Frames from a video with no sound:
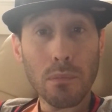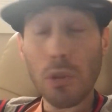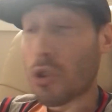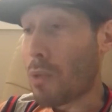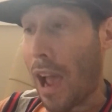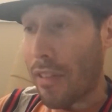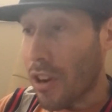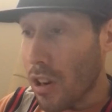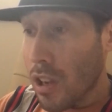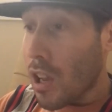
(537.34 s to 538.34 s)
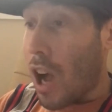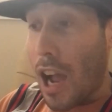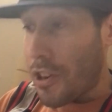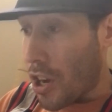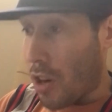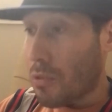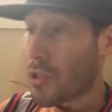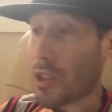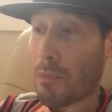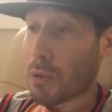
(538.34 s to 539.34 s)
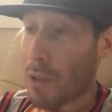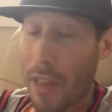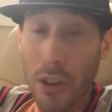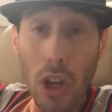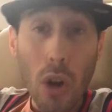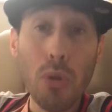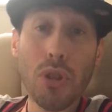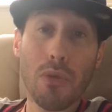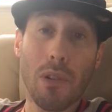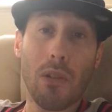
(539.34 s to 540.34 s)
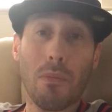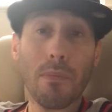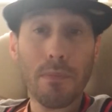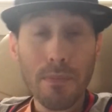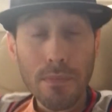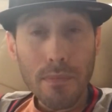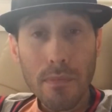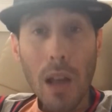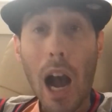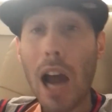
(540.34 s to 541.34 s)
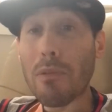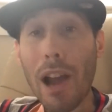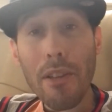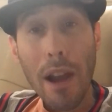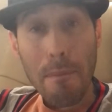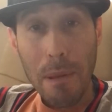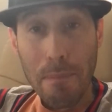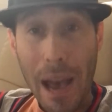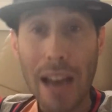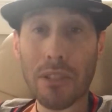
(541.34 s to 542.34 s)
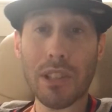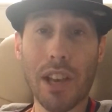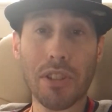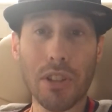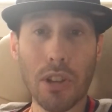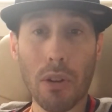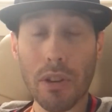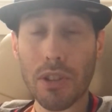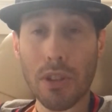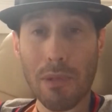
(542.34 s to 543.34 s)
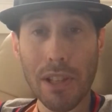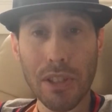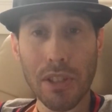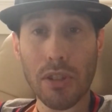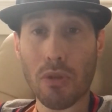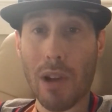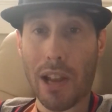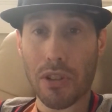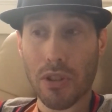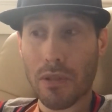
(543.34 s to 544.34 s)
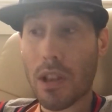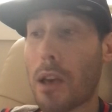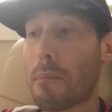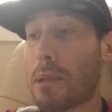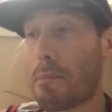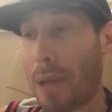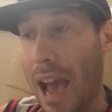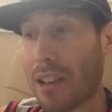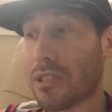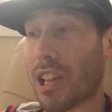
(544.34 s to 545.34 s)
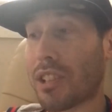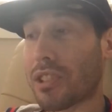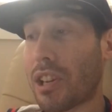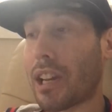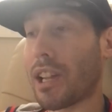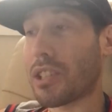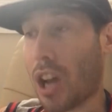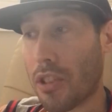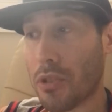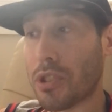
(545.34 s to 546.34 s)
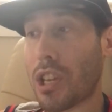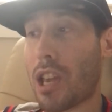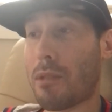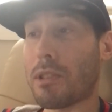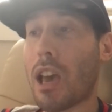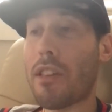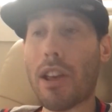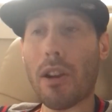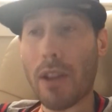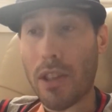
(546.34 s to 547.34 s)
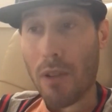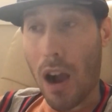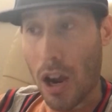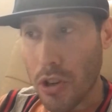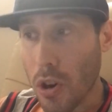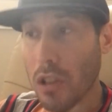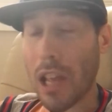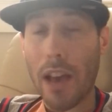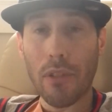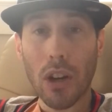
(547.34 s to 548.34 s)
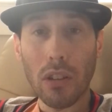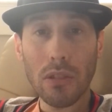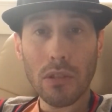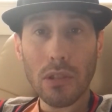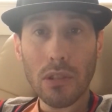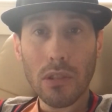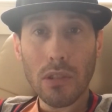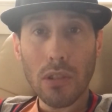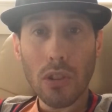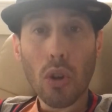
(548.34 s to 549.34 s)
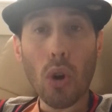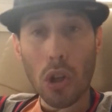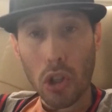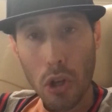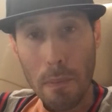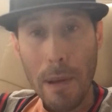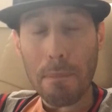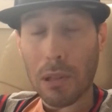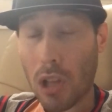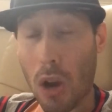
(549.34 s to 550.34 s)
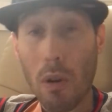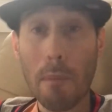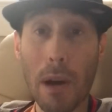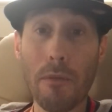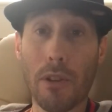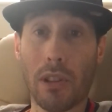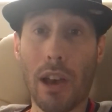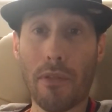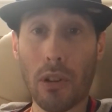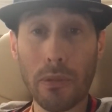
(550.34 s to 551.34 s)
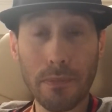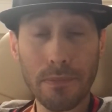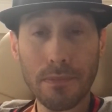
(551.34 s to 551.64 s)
Would you rather? I know some would rather coast through. I'd rather have be battle tested going into the rest of the stretch. Be battle tested against other teams that are either on your level or a little bit below or above your level.